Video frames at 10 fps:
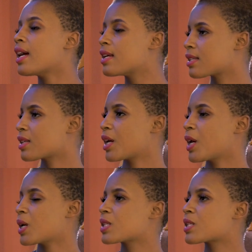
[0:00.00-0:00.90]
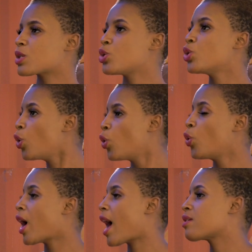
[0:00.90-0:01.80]
is, it's you
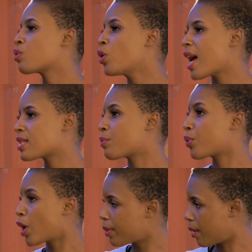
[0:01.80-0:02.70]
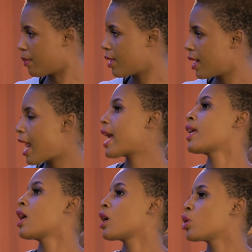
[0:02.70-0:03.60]
who has a problem. Like,
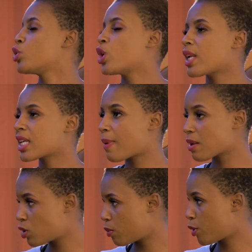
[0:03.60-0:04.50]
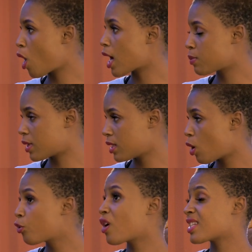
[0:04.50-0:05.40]
you don't expect me to be your husband.
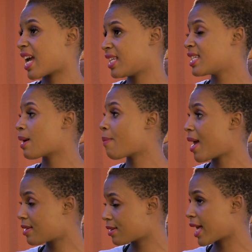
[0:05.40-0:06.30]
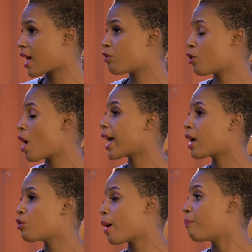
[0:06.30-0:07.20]
Of course, I did some maces. I gave you
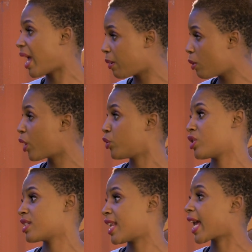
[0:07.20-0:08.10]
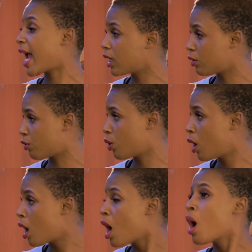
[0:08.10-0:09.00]
a baby when you're just like A level.
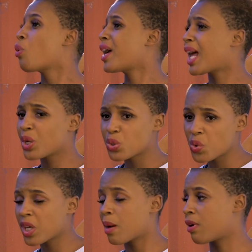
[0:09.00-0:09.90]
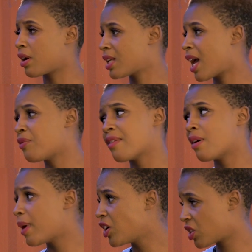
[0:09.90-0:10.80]
What are you doing about it? Have you ever
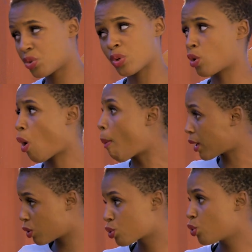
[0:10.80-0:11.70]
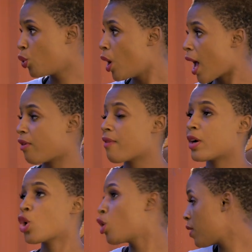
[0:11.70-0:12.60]
mentioned that you want to go back to school? Have you ever
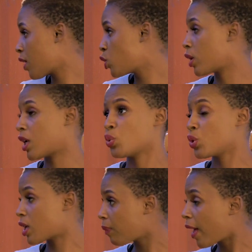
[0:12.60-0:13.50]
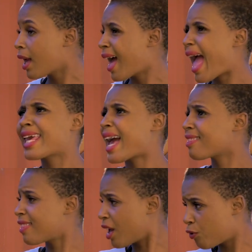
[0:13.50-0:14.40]
told me that you want to do something? I
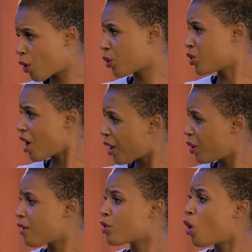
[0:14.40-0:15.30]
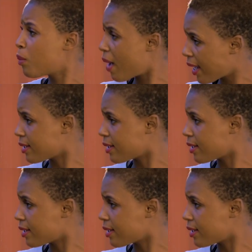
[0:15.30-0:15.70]
can't think for you, duh. You have your own mind.